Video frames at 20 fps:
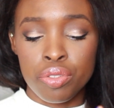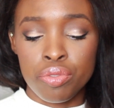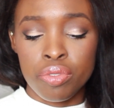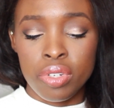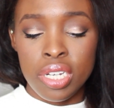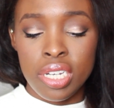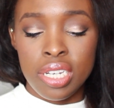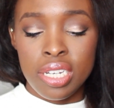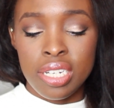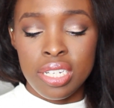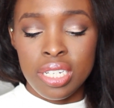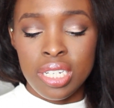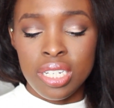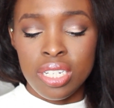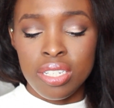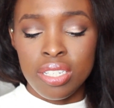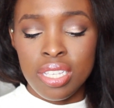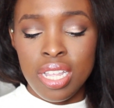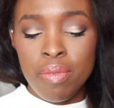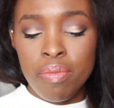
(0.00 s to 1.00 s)
green
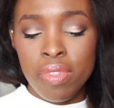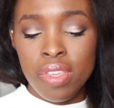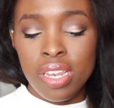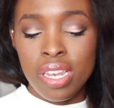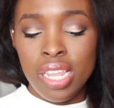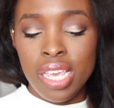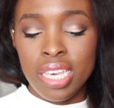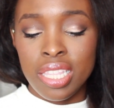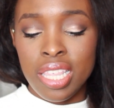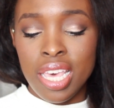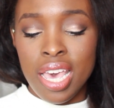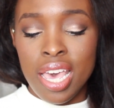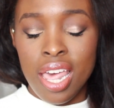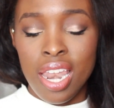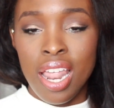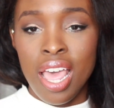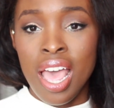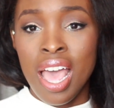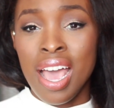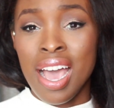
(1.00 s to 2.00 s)
or something like
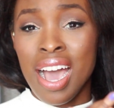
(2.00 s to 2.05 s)
that.